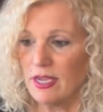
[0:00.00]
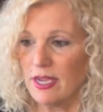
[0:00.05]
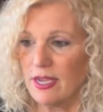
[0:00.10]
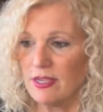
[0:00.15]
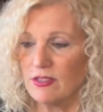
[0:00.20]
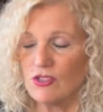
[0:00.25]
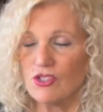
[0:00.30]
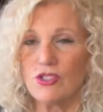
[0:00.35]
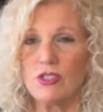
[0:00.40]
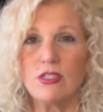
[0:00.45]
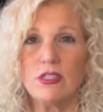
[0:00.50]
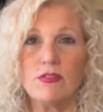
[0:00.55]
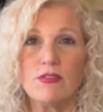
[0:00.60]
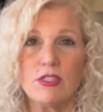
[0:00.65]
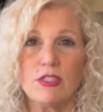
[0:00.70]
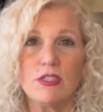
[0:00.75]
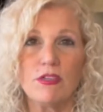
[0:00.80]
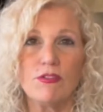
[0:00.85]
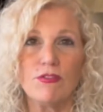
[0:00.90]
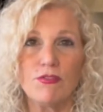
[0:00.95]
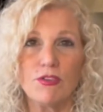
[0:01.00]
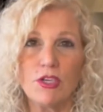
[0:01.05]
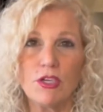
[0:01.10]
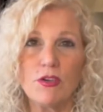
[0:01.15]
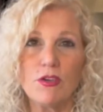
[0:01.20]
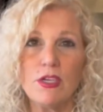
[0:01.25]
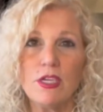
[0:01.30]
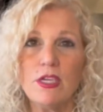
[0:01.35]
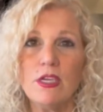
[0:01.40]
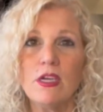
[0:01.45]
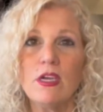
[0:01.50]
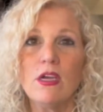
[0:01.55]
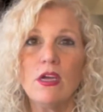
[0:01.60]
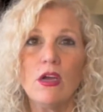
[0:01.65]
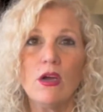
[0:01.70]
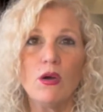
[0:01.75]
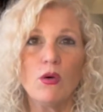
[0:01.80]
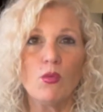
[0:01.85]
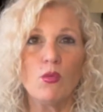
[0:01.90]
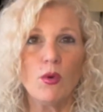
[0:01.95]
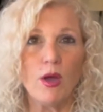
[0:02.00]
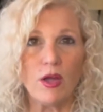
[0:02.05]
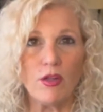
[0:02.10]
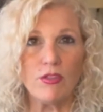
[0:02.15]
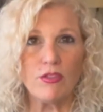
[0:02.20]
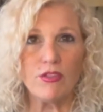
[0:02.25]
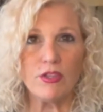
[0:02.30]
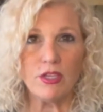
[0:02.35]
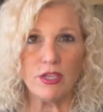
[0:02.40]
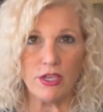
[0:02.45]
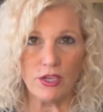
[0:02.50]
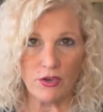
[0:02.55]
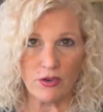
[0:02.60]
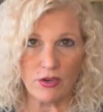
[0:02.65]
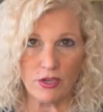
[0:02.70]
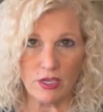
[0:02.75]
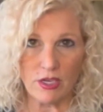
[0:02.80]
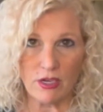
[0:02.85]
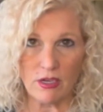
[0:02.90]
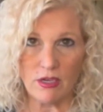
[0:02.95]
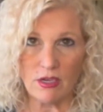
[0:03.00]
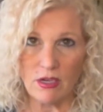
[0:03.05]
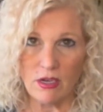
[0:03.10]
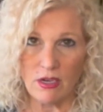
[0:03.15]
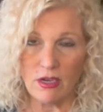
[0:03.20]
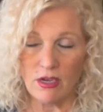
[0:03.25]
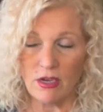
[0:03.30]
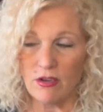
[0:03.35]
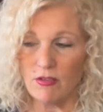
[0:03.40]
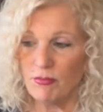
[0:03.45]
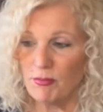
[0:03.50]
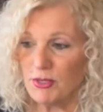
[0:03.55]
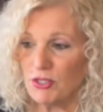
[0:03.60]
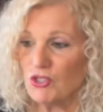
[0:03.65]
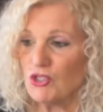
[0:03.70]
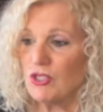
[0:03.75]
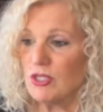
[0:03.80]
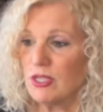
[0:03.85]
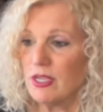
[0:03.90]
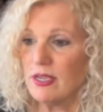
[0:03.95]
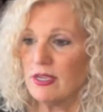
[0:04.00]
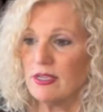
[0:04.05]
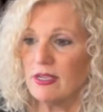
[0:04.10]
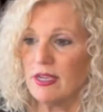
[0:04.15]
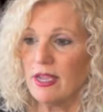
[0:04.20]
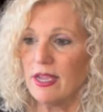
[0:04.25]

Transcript: And she lived in a very wealthy area of Michigan.